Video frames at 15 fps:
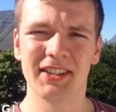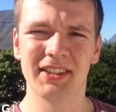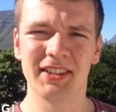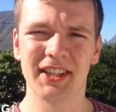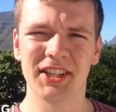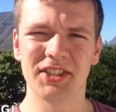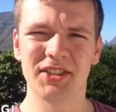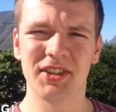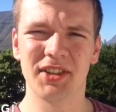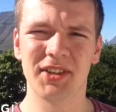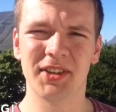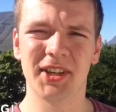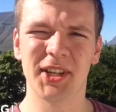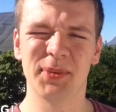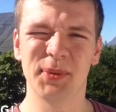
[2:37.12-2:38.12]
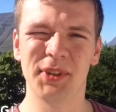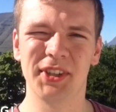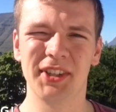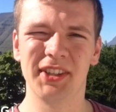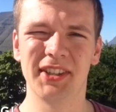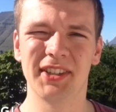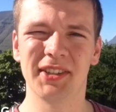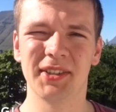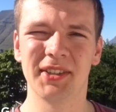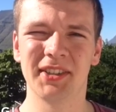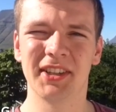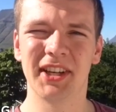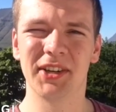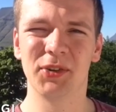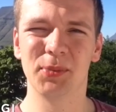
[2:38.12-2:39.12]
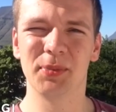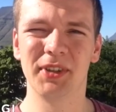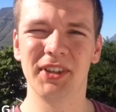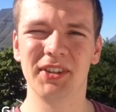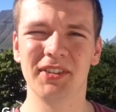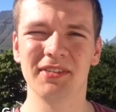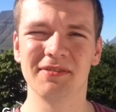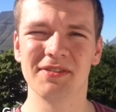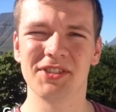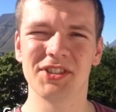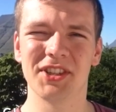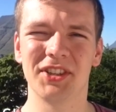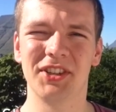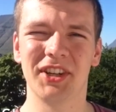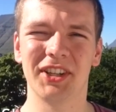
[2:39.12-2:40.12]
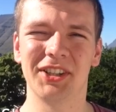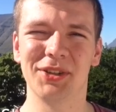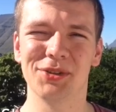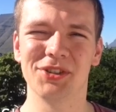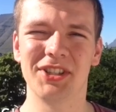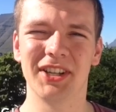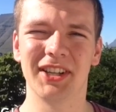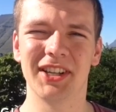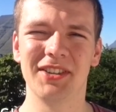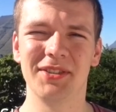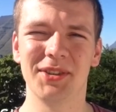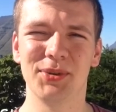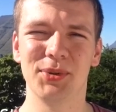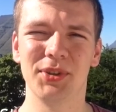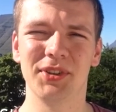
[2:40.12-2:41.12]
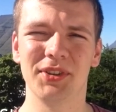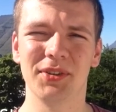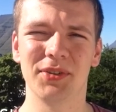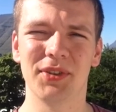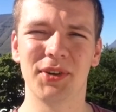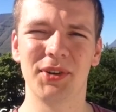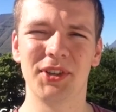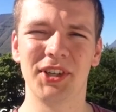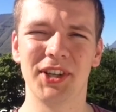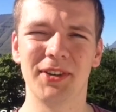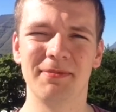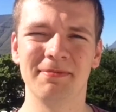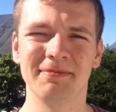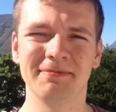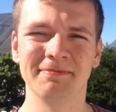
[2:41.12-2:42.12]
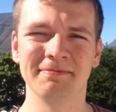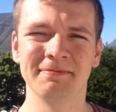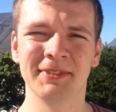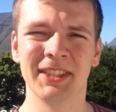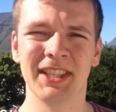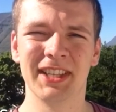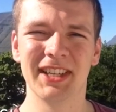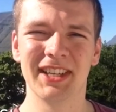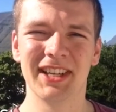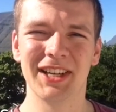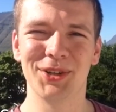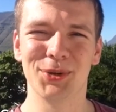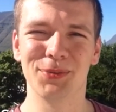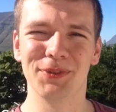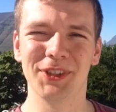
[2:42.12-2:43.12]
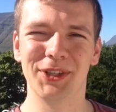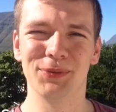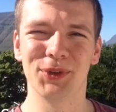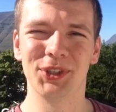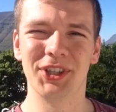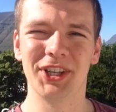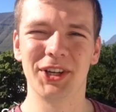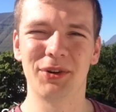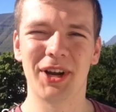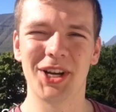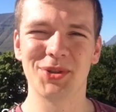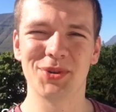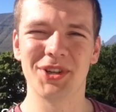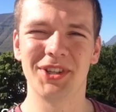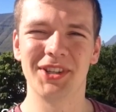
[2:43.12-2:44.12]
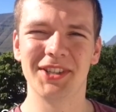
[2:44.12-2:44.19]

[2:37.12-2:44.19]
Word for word: Next year, God willing, I will be studying at Tilsley again, doing the third year, and hopefully in one year graduate.